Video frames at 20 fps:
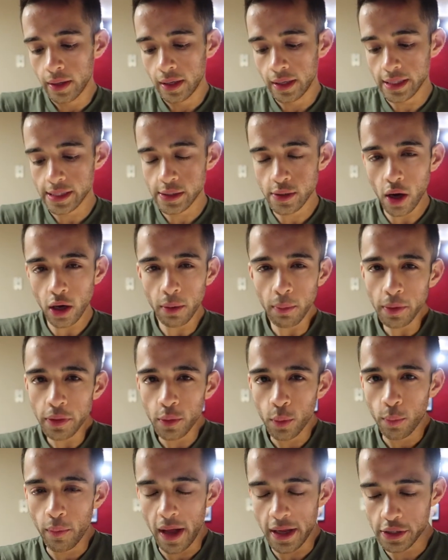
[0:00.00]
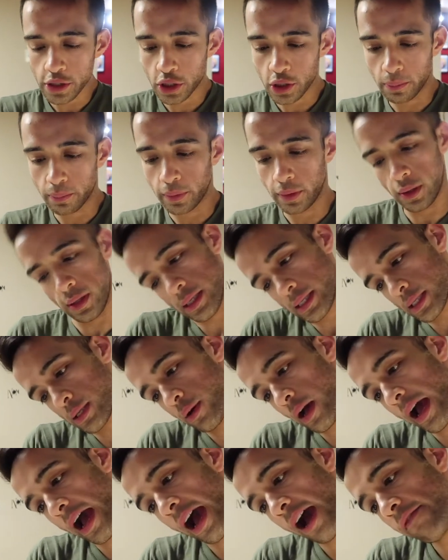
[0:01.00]
Let's talk about the vegetables.
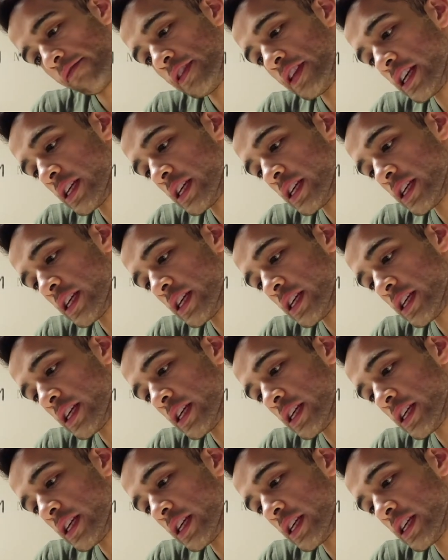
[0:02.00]
So I have